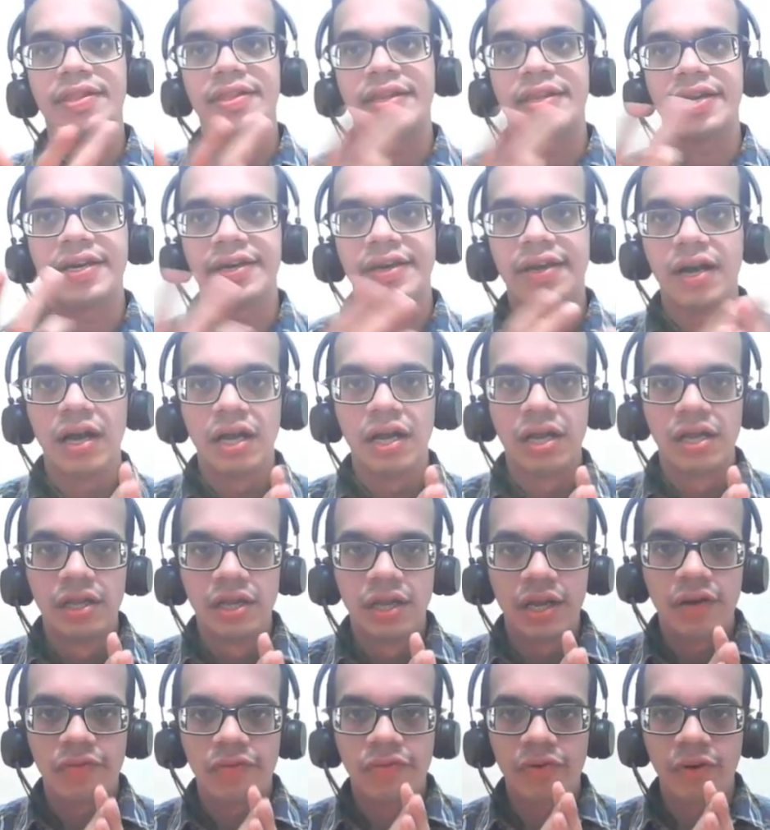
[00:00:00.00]
data
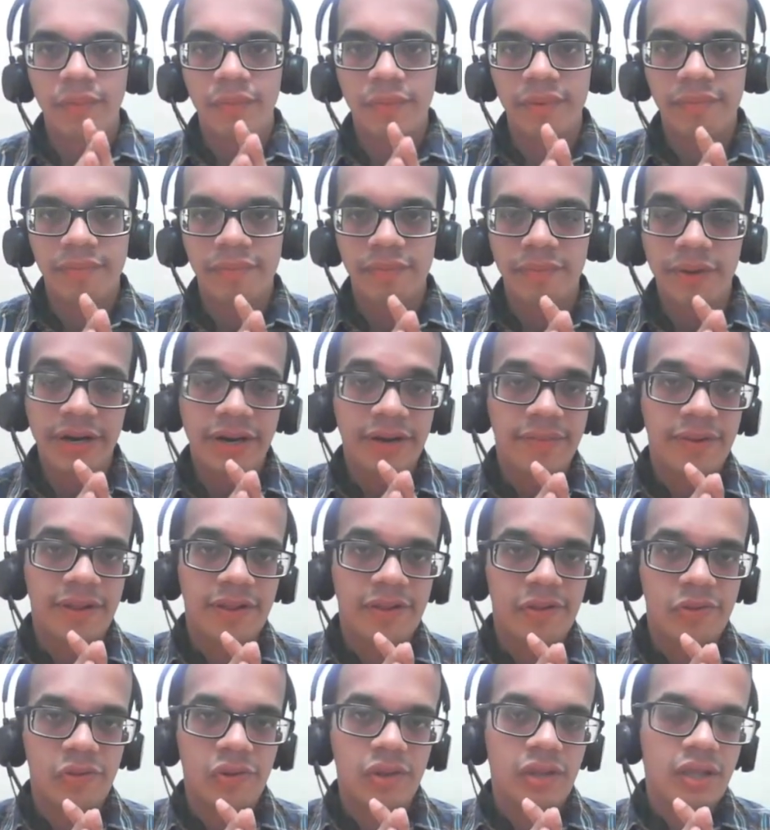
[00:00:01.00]
from multiple
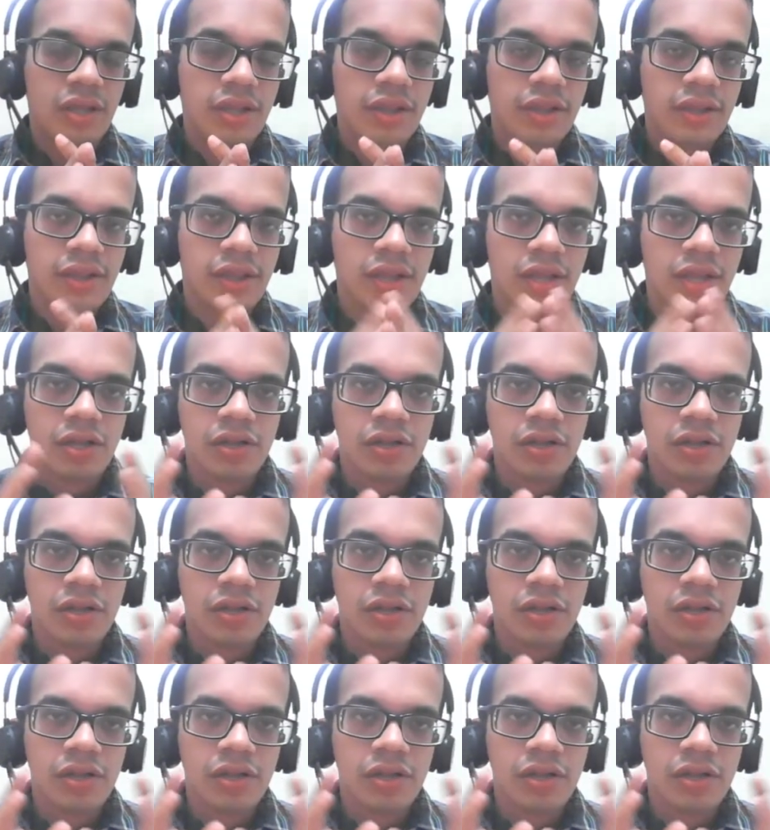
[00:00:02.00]
sources?